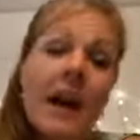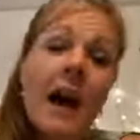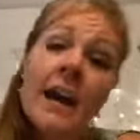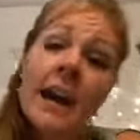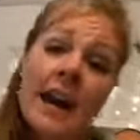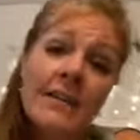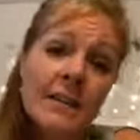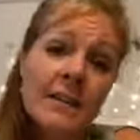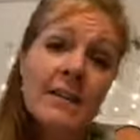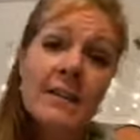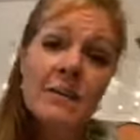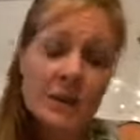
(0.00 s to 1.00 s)
had this
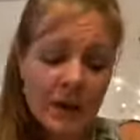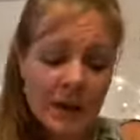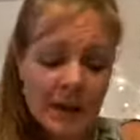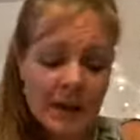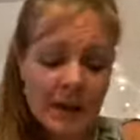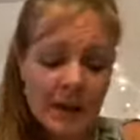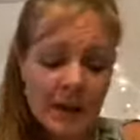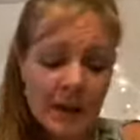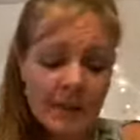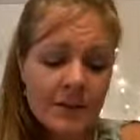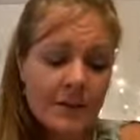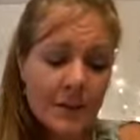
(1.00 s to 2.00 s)
experience, and
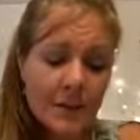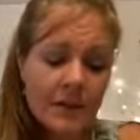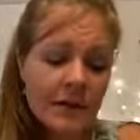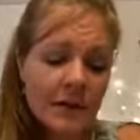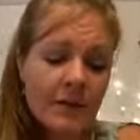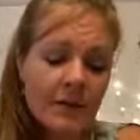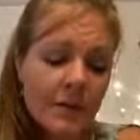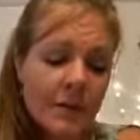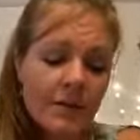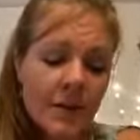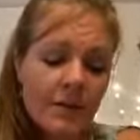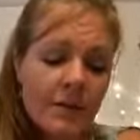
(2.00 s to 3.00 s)
I've spoken this to my
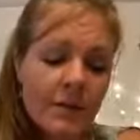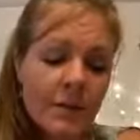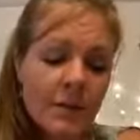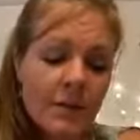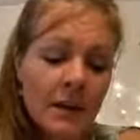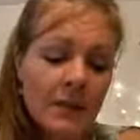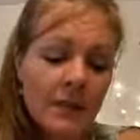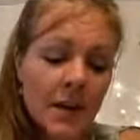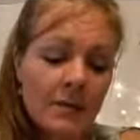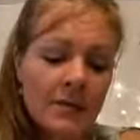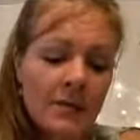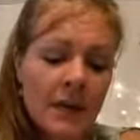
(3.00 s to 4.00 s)
family many, many
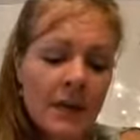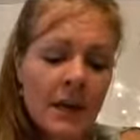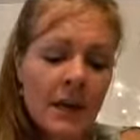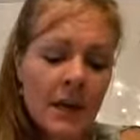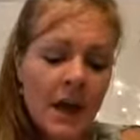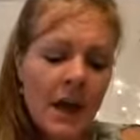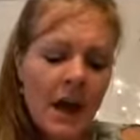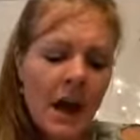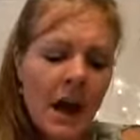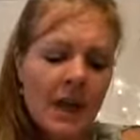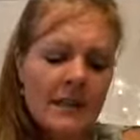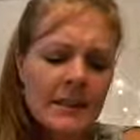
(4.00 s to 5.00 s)
times, but
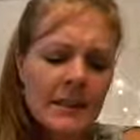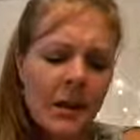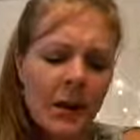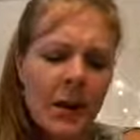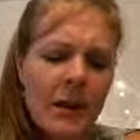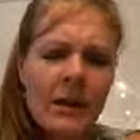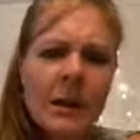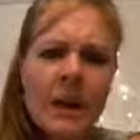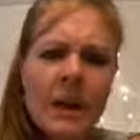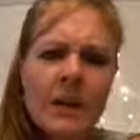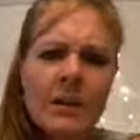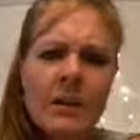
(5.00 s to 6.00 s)
I saw
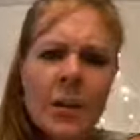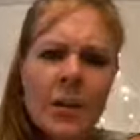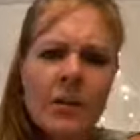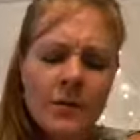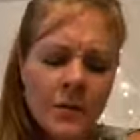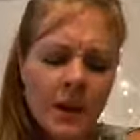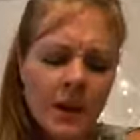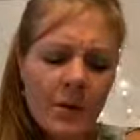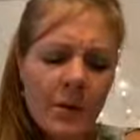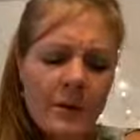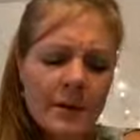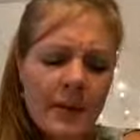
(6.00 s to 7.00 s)
it
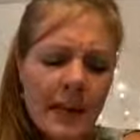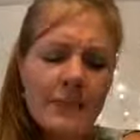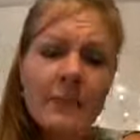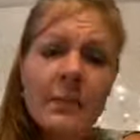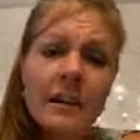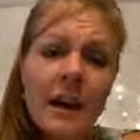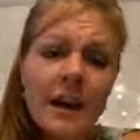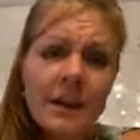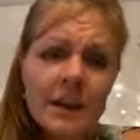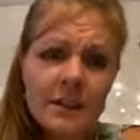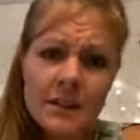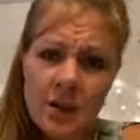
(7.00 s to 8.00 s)
was a
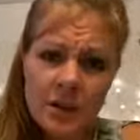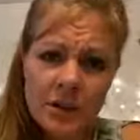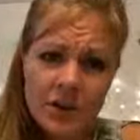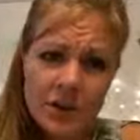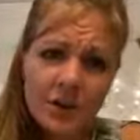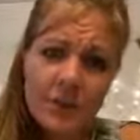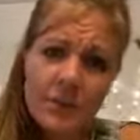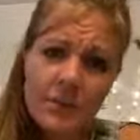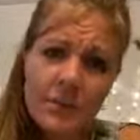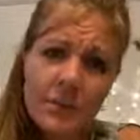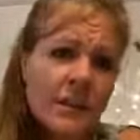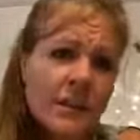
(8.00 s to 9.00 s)
Pleiadian starship.
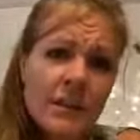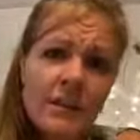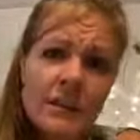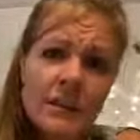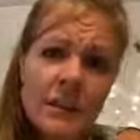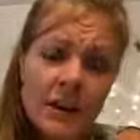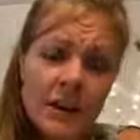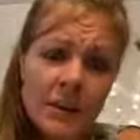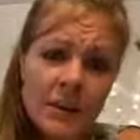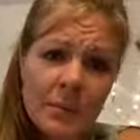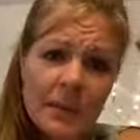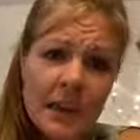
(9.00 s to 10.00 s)
It was either Sirian
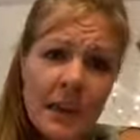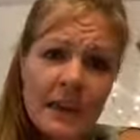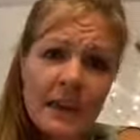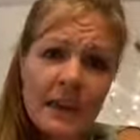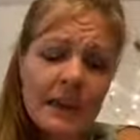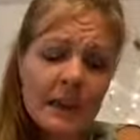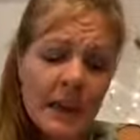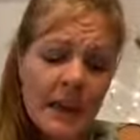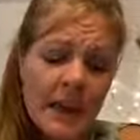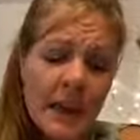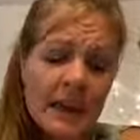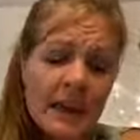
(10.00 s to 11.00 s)
or Pleiadian,
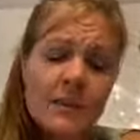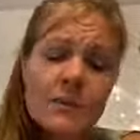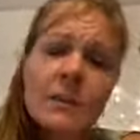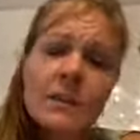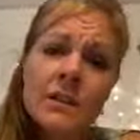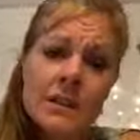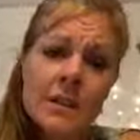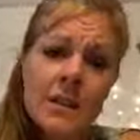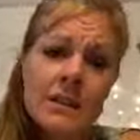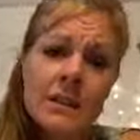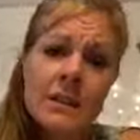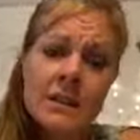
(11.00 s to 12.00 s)
and this was in
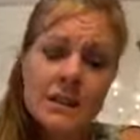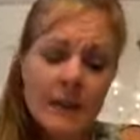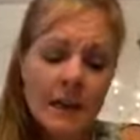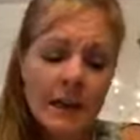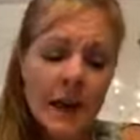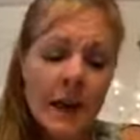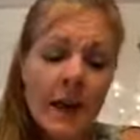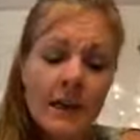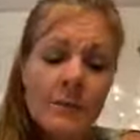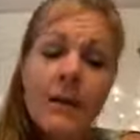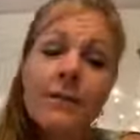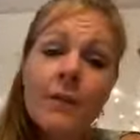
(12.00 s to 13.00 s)
2016. I
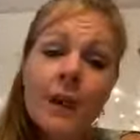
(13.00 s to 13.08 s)
had my friend